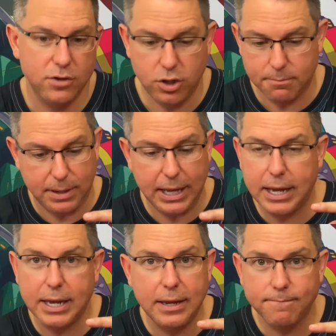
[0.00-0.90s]
You can
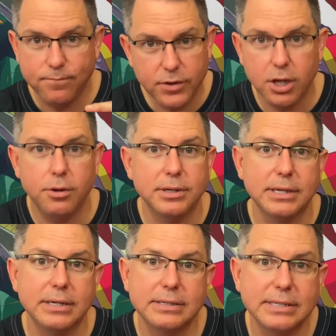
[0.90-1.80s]
play,
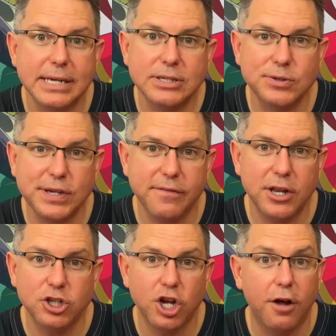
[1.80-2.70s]
a 6 or 7
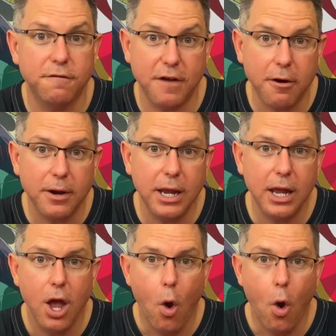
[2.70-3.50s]
inch tall fairy,